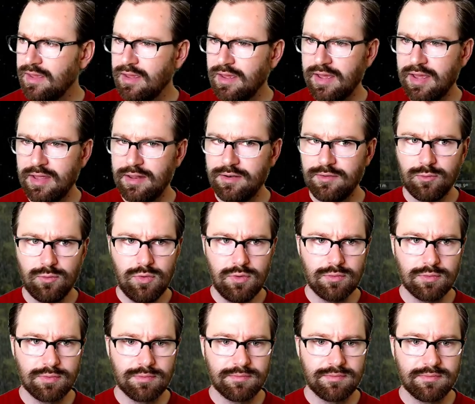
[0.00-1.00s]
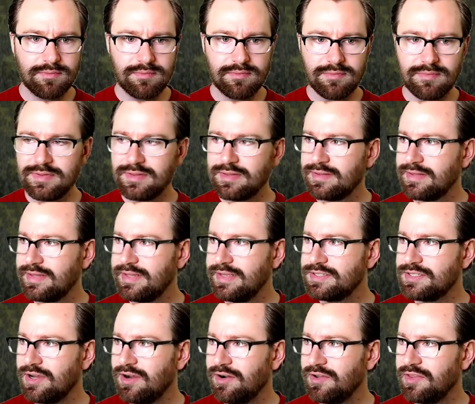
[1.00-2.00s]
And woo! These
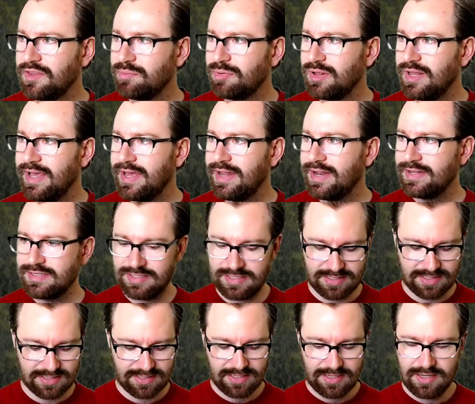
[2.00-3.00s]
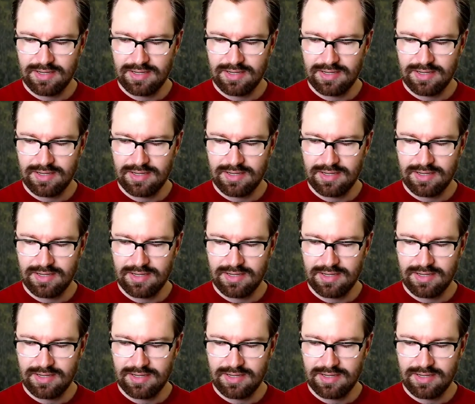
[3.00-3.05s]
are the planets